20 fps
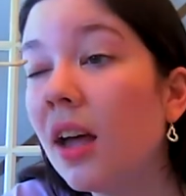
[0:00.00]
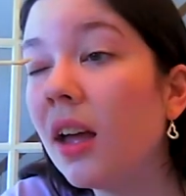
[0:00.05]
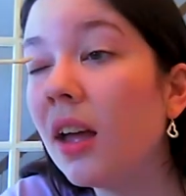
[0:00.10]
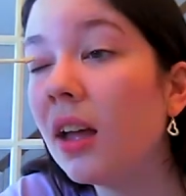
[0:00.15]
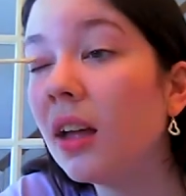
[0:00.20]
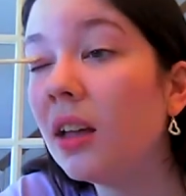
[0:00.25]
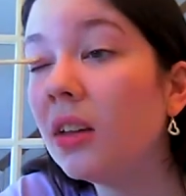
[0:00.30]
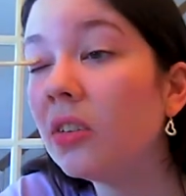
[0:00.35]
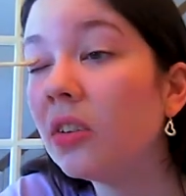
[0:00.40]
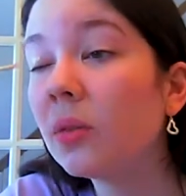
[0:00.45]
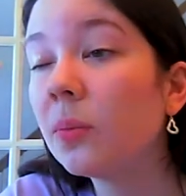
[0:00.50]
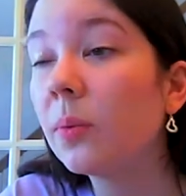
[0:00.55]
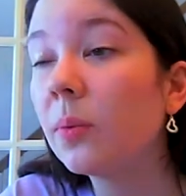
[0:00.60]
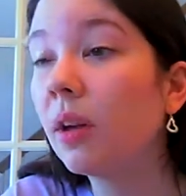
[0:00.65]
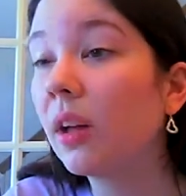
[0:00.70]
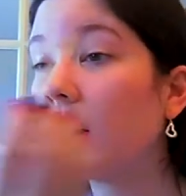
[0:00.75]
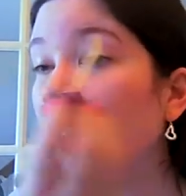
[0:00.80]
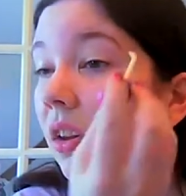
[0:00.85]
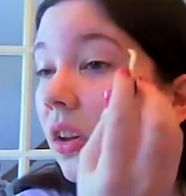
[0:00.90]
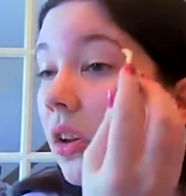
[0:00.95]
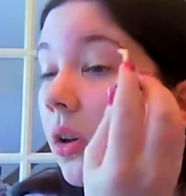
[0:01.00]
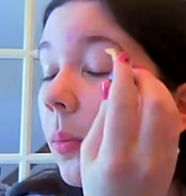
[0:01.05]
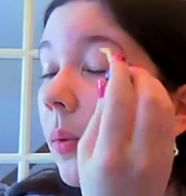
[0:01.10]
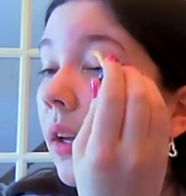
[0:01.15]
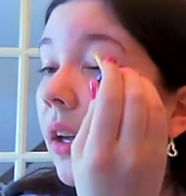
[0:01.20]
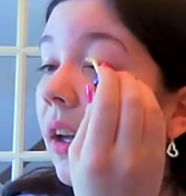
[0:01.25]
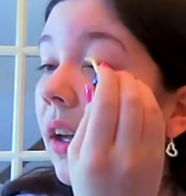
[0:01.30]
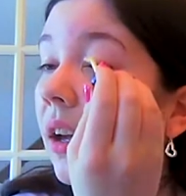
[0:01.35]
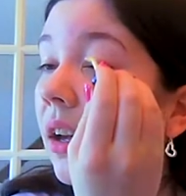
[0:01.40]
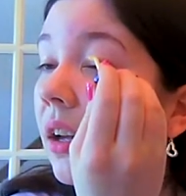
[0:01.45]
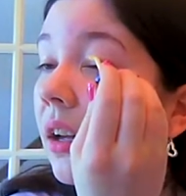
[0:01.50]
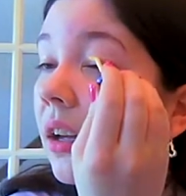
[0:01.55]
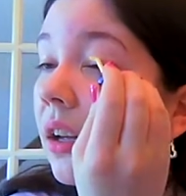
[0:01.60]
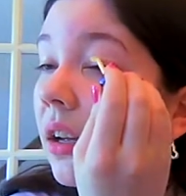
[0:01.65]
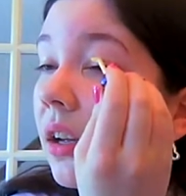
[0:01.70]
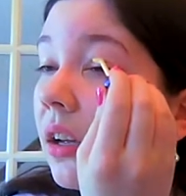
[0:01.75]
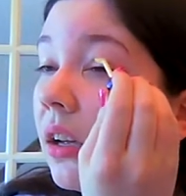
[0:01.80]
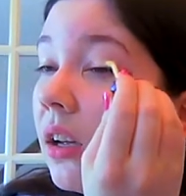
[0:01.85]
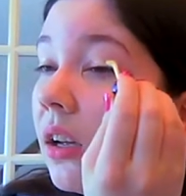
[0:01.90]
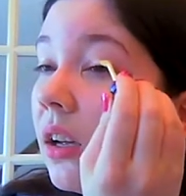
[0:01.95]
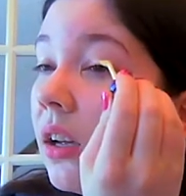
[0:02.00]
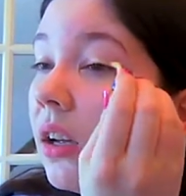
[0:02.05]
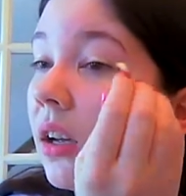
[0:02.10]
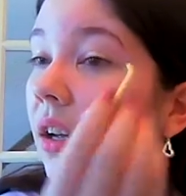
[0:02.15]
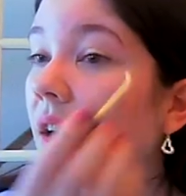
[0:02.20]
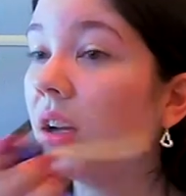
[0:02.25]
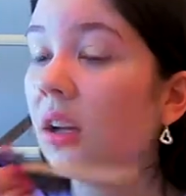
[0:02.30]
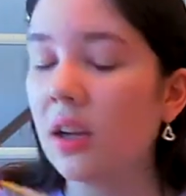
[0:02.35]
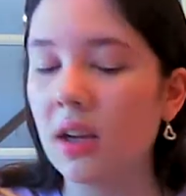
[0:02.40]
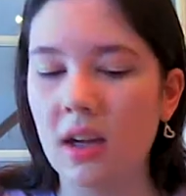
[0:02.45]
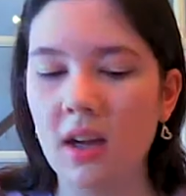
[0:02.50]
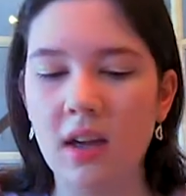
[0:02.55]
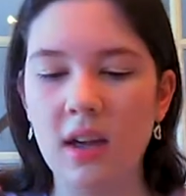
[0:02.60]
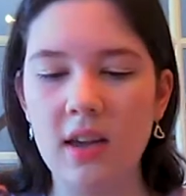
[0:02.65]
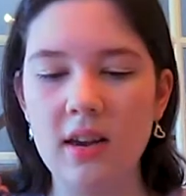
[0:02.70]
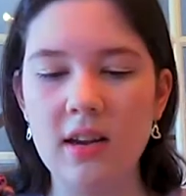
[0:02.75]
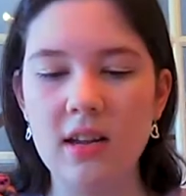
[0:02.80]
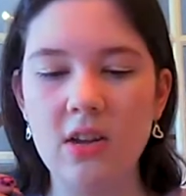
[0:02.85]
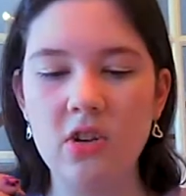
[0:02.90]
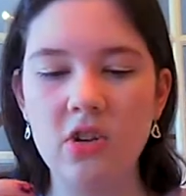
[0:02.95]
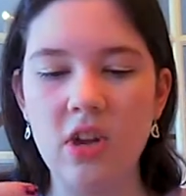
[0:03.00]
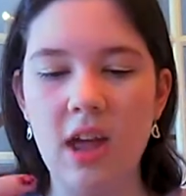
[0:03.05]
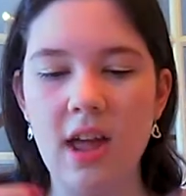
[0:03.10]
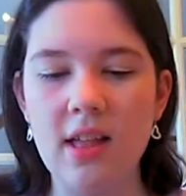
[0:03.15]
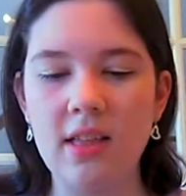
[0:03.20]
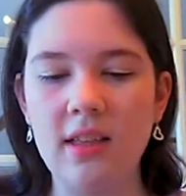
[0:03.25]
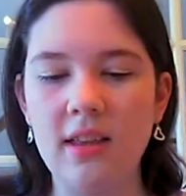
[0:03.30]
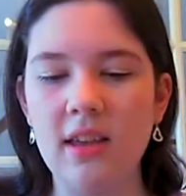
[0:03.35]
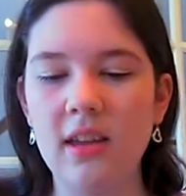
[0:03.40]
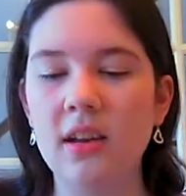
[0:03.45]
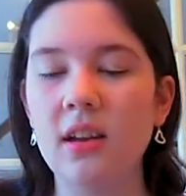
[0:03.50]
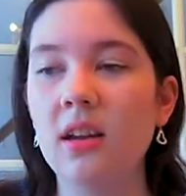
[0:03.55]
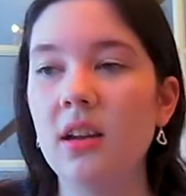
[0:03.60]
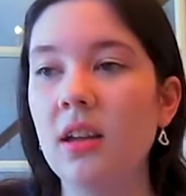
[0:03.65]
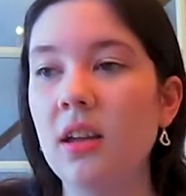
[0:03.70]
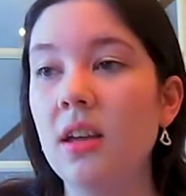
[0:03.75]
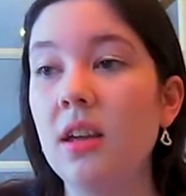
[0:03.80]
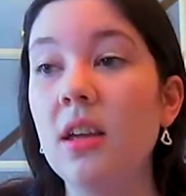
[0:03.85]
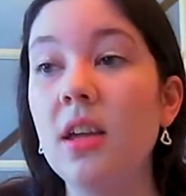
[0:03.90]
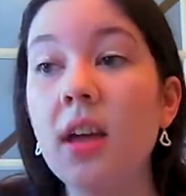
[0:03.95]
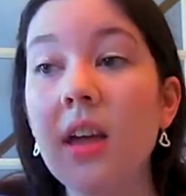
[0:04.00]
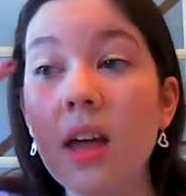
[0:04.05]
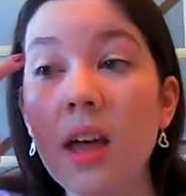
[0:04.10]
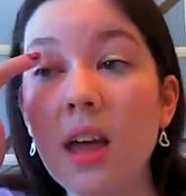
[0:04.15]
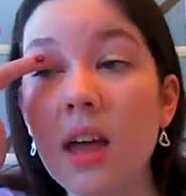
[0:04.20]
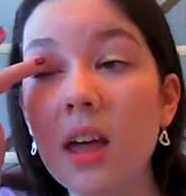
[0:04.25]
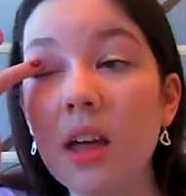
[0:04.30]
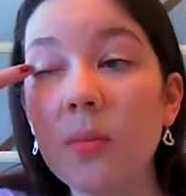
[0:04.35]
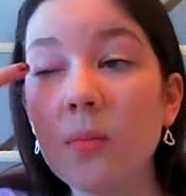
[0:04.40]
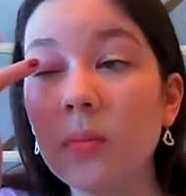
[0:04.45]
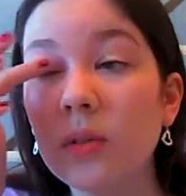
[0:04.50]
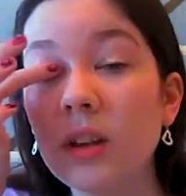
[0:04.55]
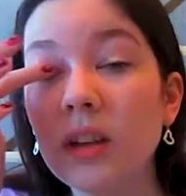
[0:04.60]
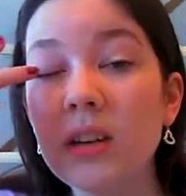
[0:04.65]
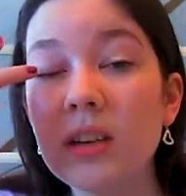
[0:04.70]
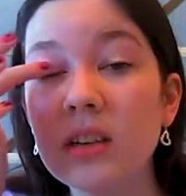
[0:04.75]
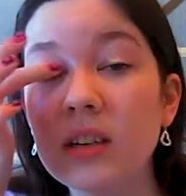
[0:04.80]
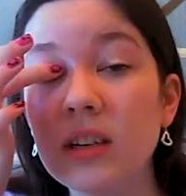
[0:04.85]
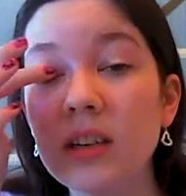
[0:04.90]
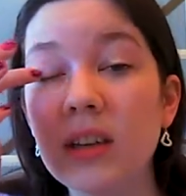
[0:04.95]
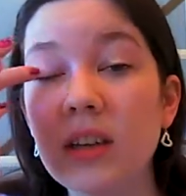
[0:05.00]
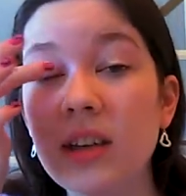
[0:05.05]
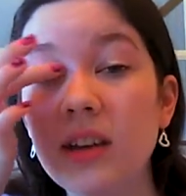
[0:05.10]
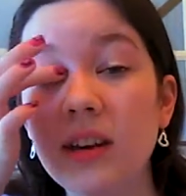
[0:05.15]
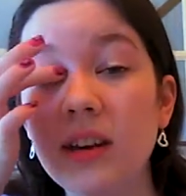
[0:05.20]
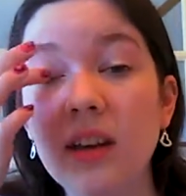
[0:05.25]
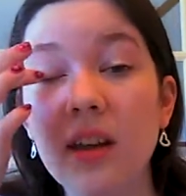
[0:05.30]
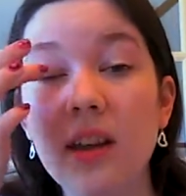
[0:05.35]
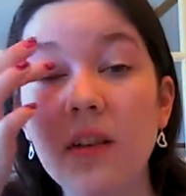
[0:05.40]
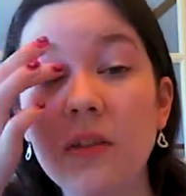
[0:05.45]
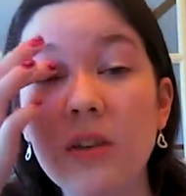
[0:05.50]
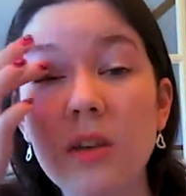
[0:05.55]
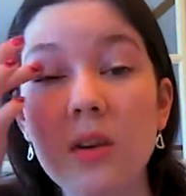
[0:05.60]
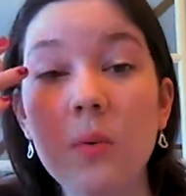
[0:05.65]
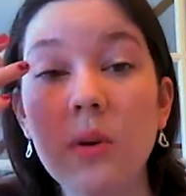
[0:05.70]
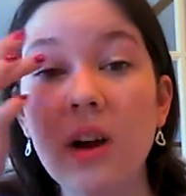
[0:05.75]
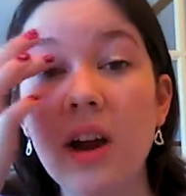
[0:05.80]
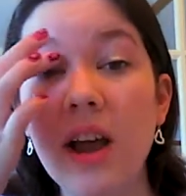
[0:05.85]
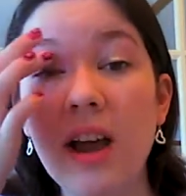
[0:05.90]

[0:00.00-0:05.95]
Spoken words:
And just put a little bit on each eyelid and blend it in. If you wear